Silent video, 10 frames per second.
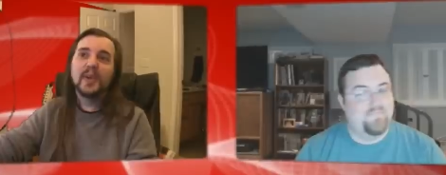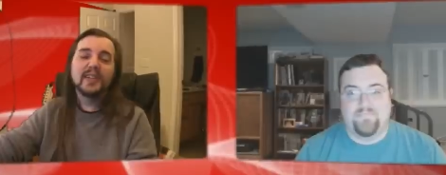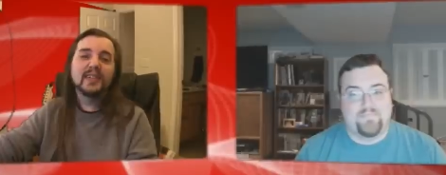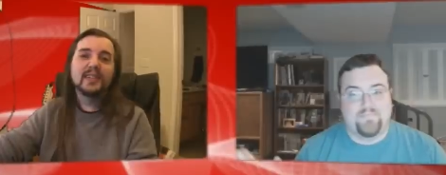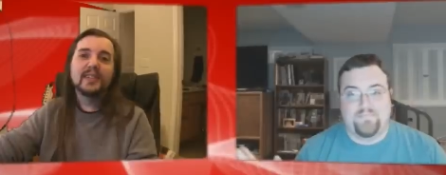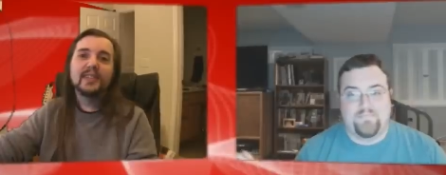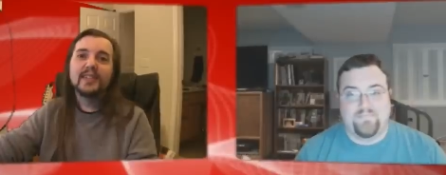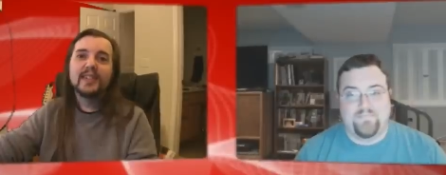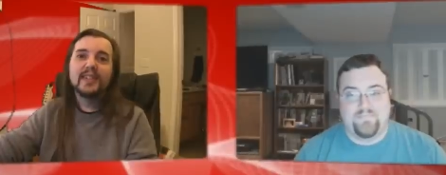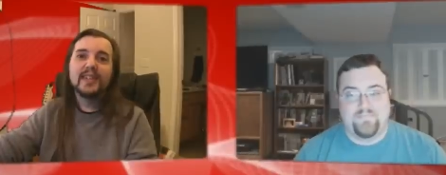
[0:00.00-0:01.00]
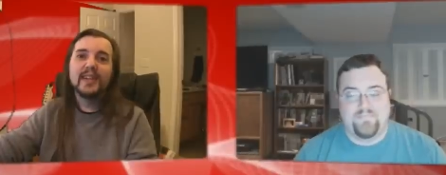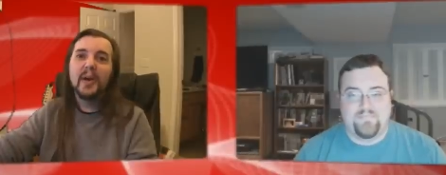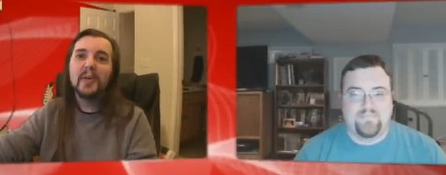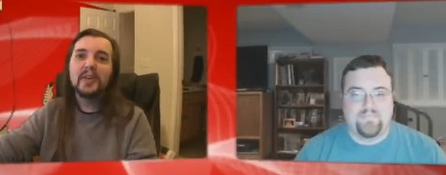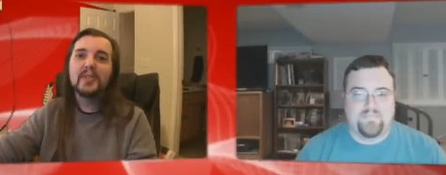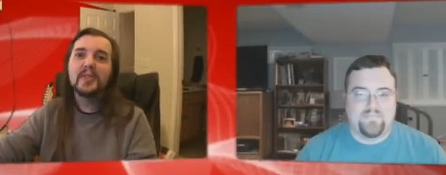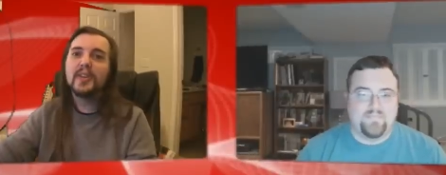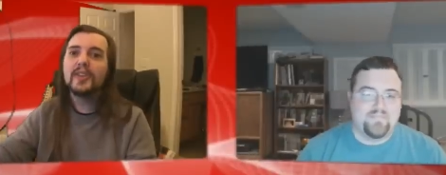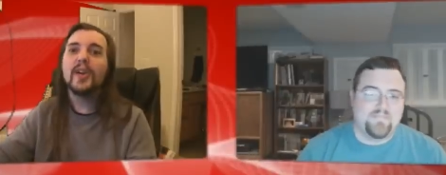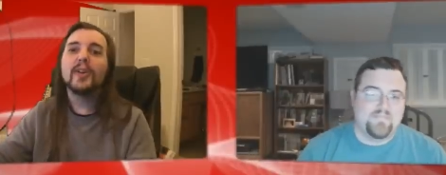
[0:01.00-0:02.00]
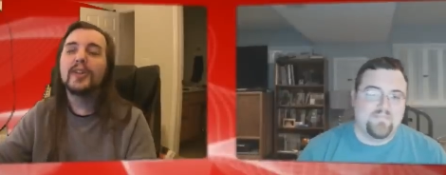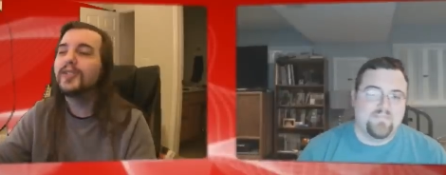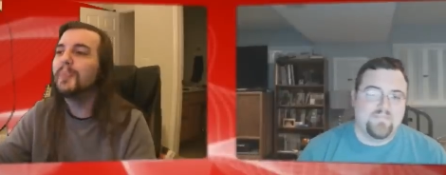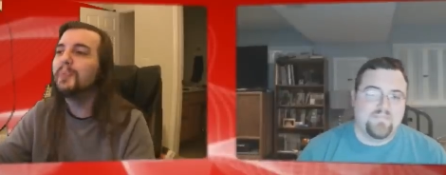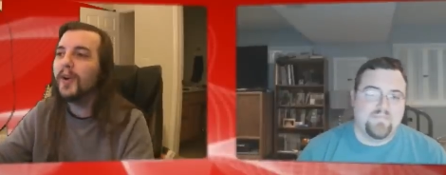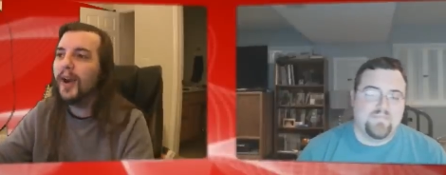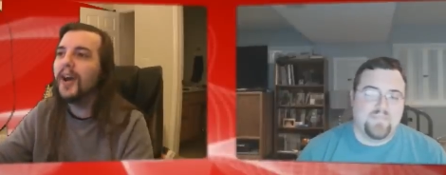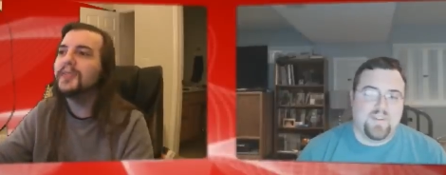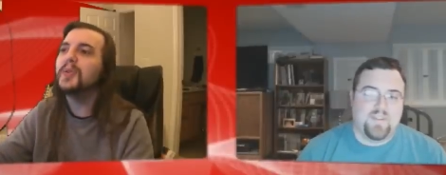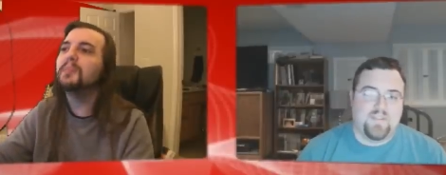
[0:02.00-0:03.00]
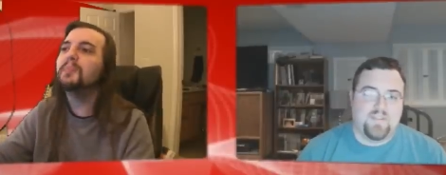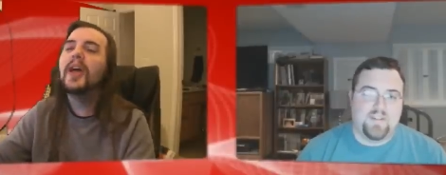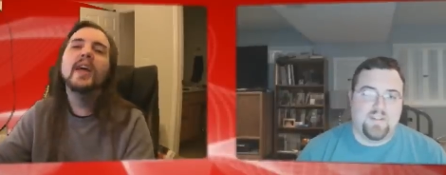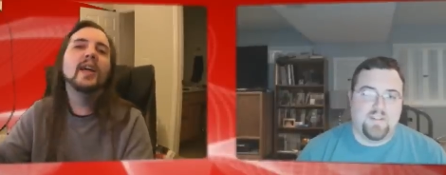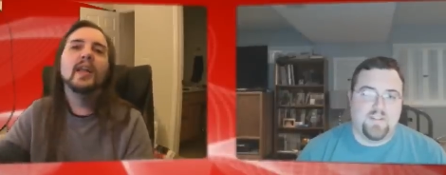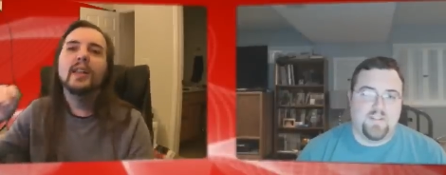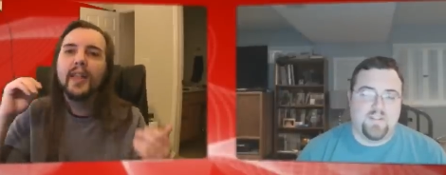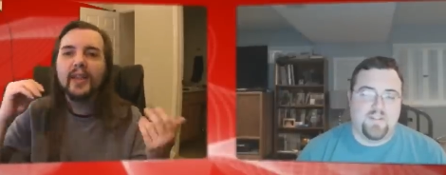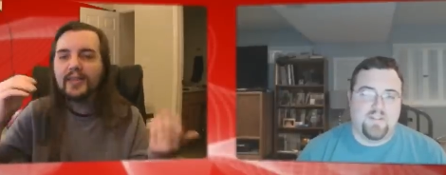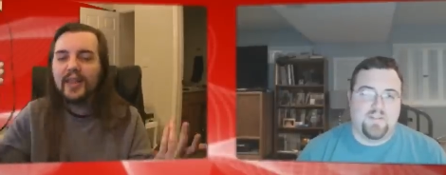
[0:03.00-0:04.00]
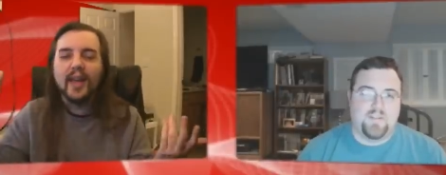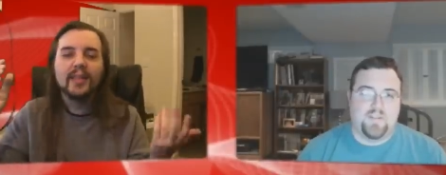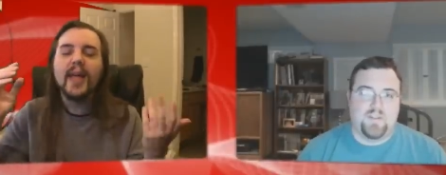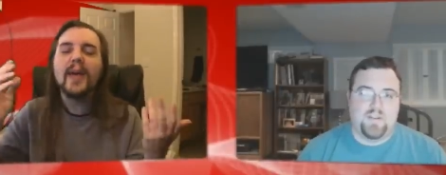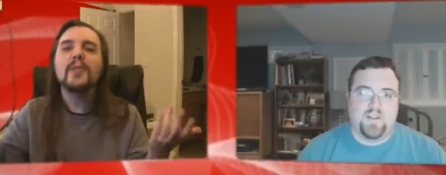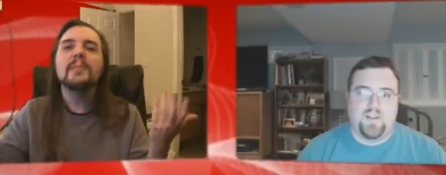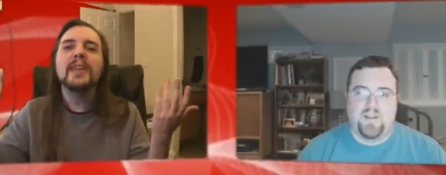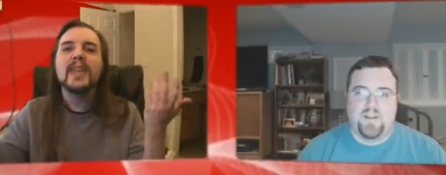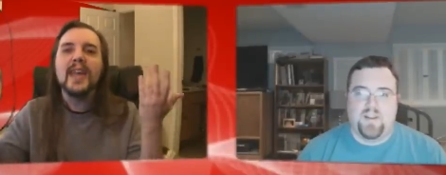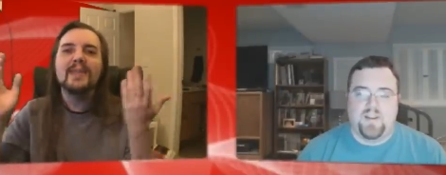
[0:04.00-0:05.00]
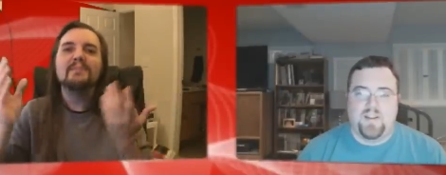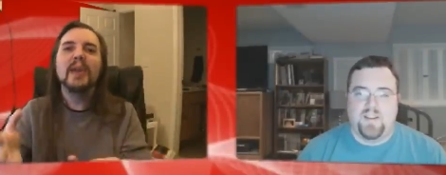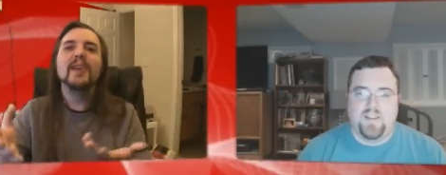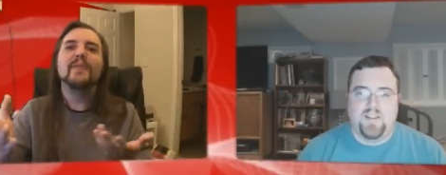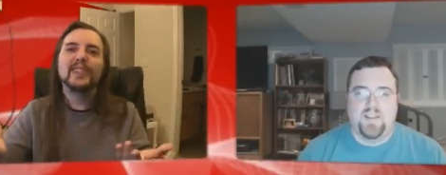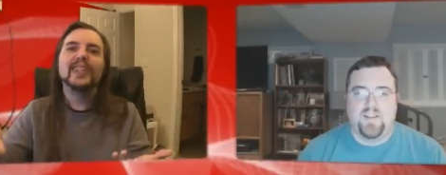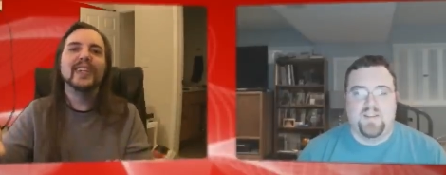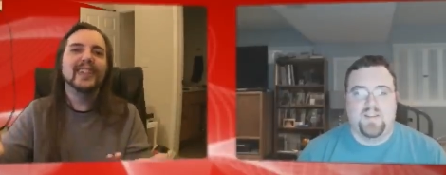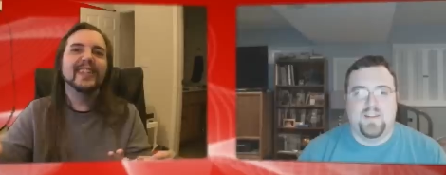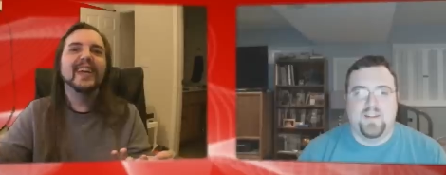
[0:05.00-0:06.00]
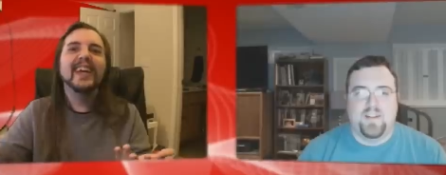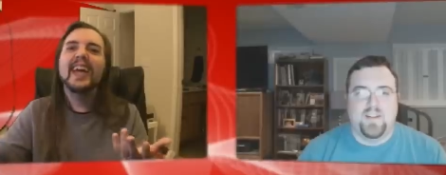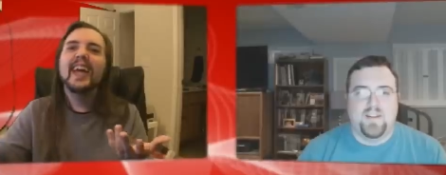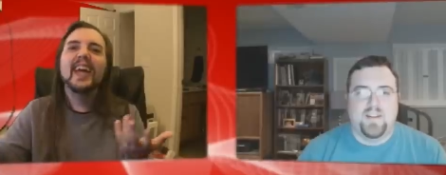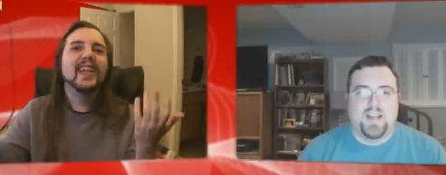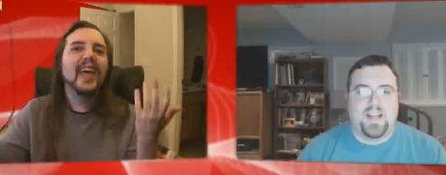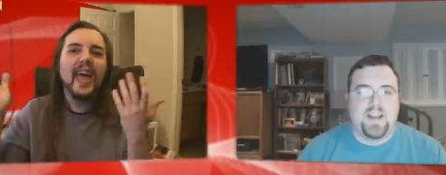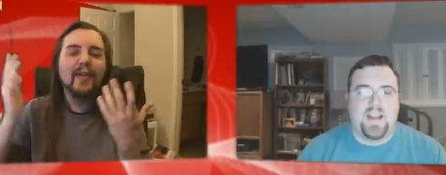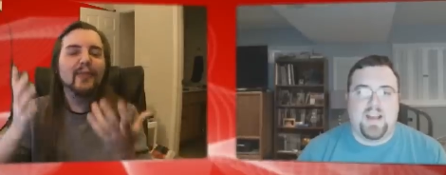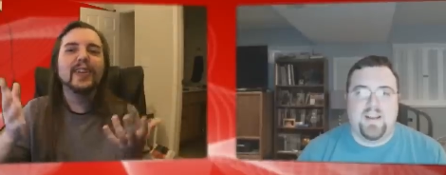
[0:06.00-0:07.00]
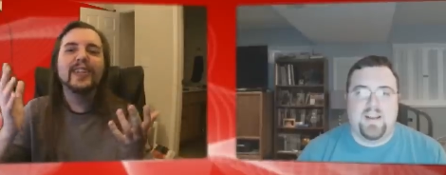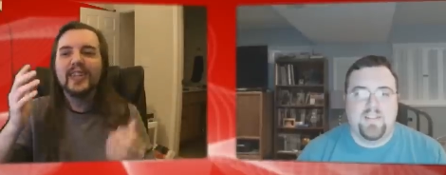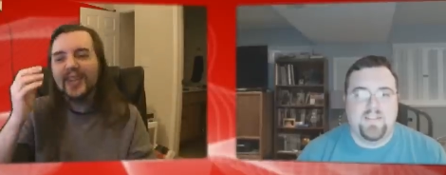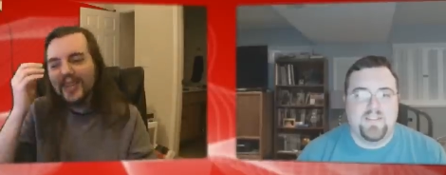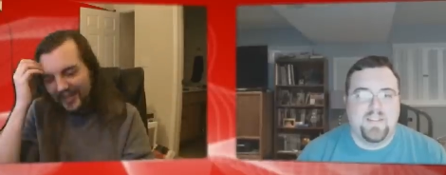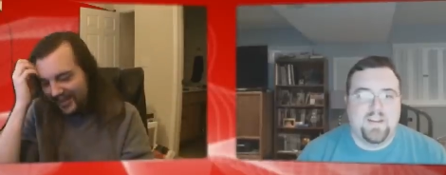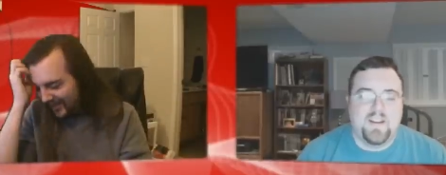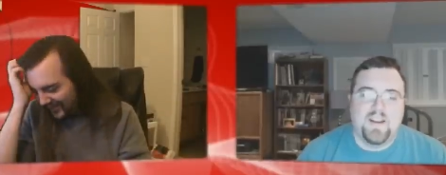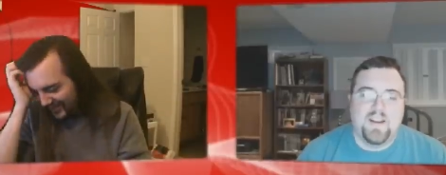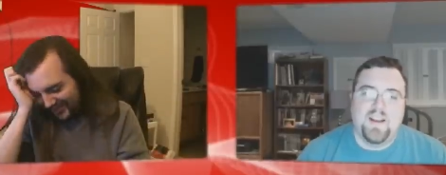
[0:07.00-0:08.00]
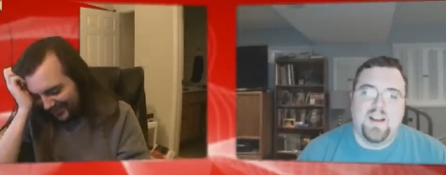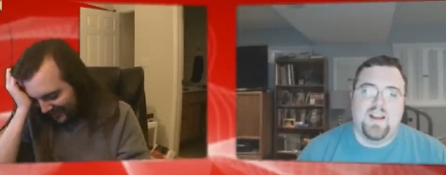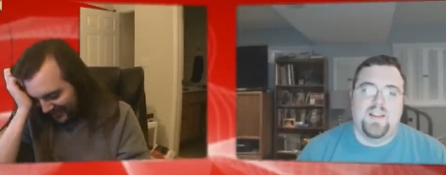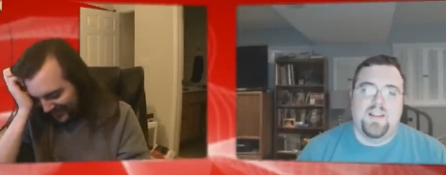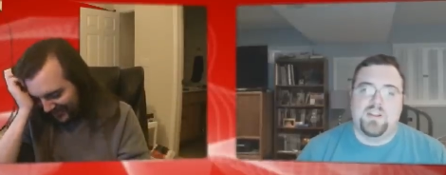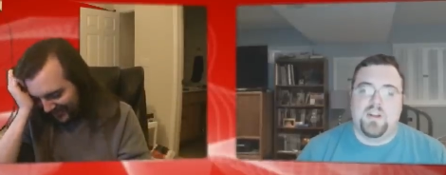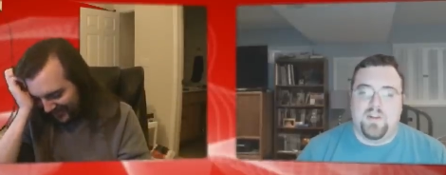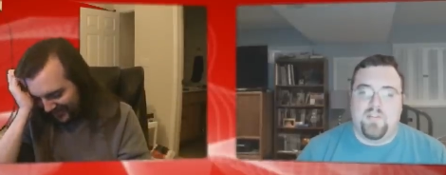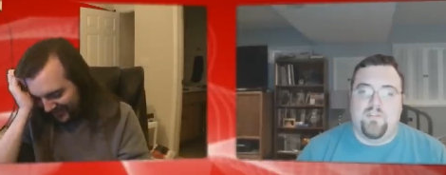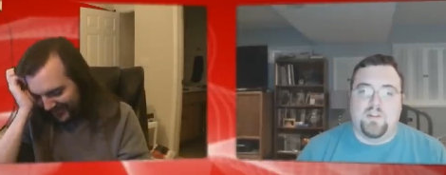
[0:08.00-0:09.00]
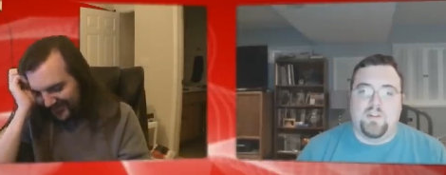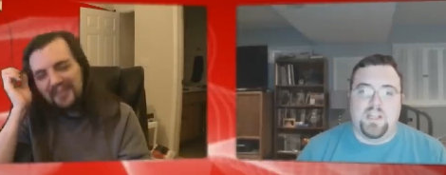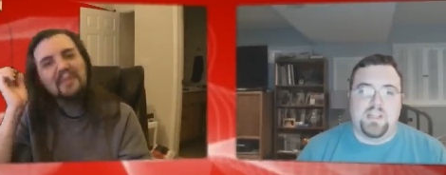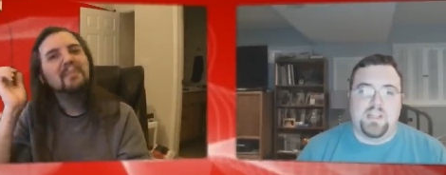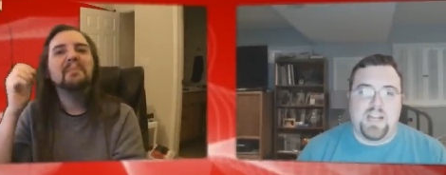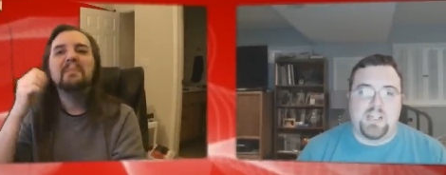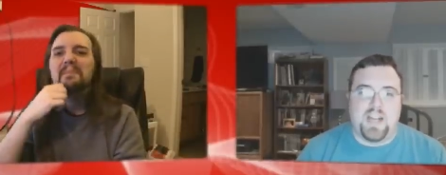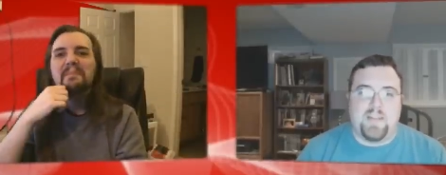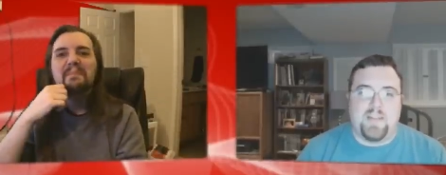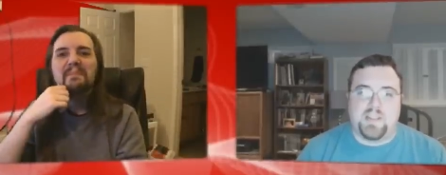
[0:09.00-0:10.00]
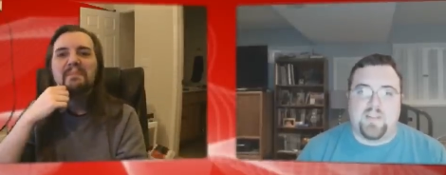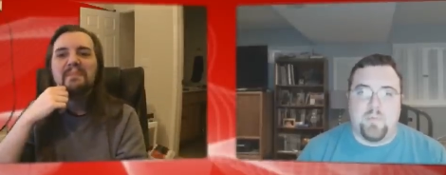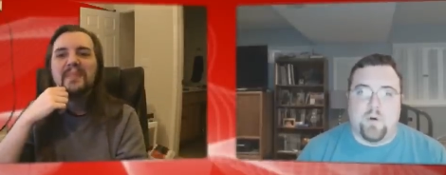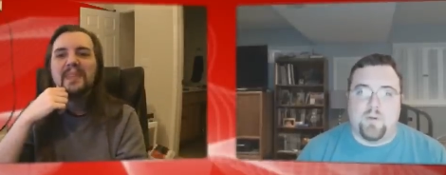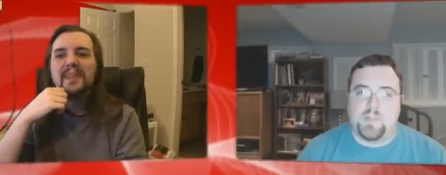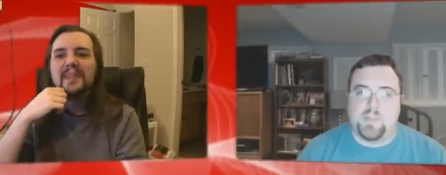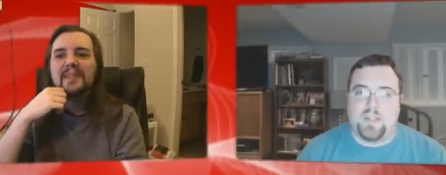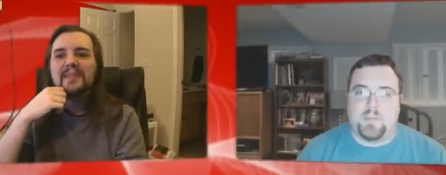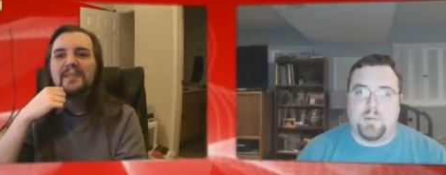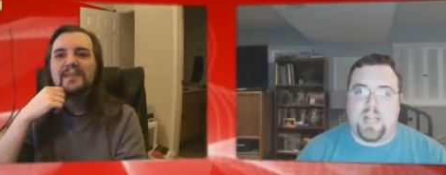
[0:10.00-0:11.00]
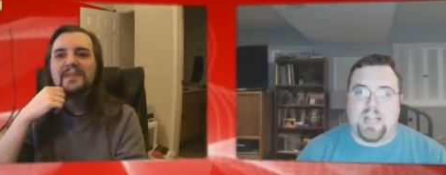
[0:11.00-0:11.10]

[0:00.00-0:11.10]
Speaker 1: it. You know, you should. Are you surprised? It's Le- the Leatherman in
Speaker 2: Beaverton. Every. They should vote to change the name to something more respectable